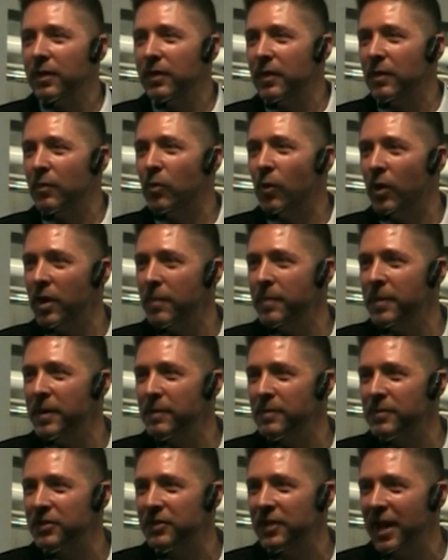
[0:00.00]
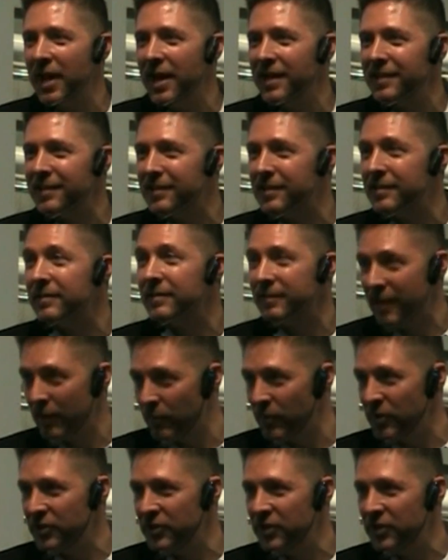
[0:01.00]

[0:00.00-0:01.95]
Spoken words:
one of the big mistakes that we